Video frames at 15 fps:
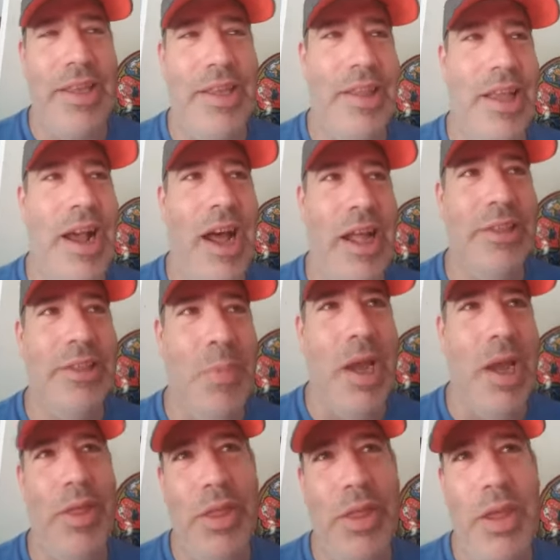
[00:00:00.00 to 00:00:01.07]
the Conn
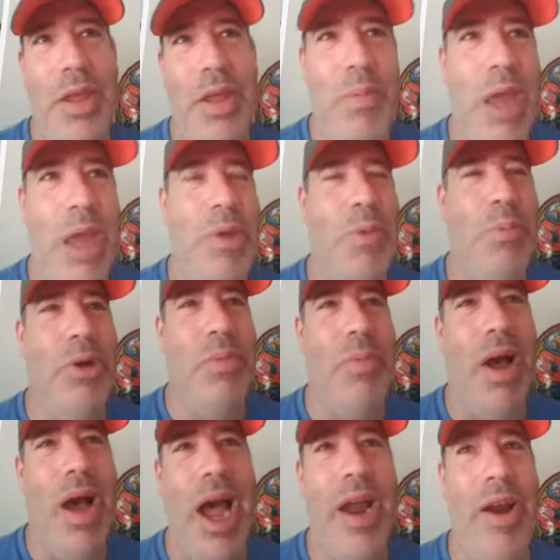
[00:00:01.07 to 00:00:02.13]
Smythe, maybe you put him
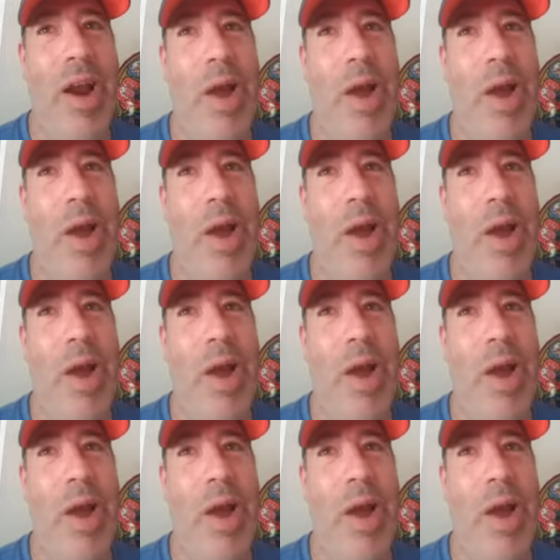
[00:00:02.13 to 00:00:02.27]
higher.